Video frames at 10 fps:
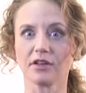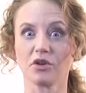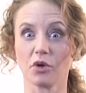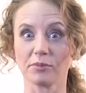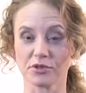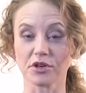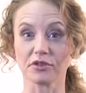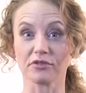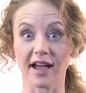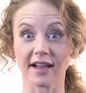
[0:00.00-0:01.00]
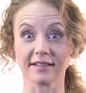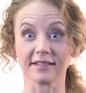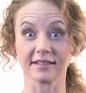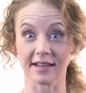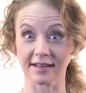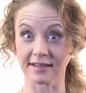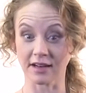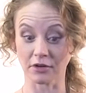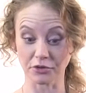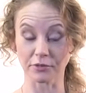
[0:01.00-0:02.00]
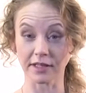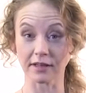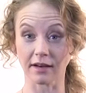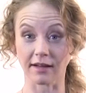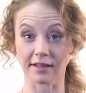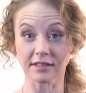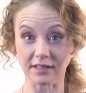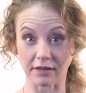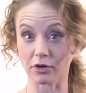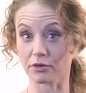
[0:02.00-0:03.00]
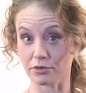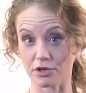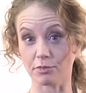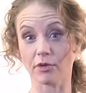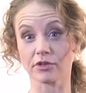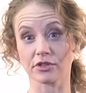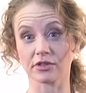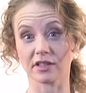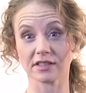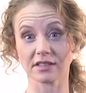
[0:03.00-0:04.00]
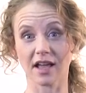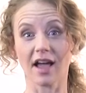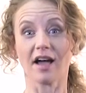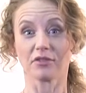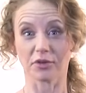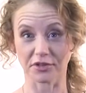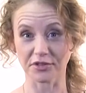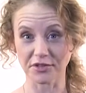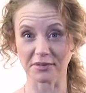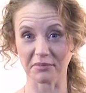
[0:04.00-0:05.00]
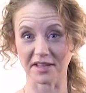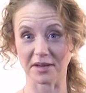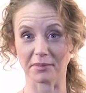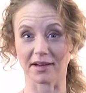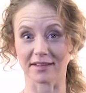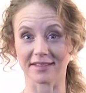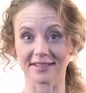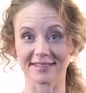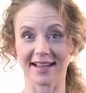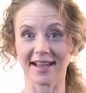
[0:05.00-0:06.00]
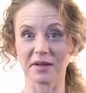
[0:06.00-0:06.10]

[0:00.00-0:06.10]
you observe that and you realize, I've got to respond to this. I've got to do something about this.